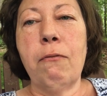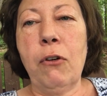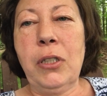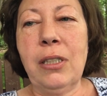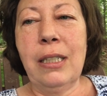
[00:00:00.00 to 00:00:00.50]

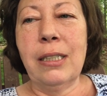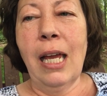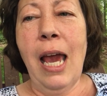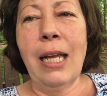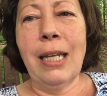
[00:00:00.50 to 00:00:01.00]
for
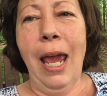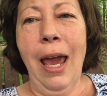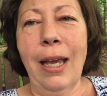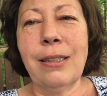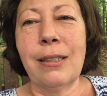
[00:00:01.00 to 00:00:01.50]
68
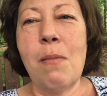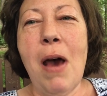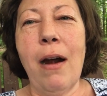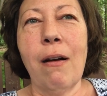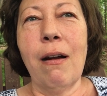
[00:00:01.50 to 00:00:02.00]
days, no
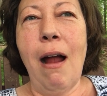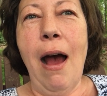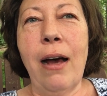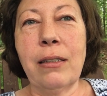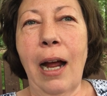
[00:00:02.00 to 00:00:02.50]
matter
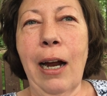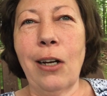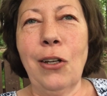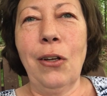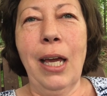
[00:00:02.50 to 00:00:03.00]
how
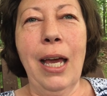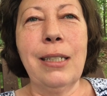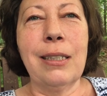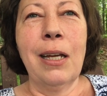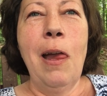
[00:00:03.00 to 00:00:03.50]
tired you
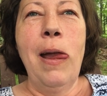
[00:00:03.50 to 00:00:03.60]
get.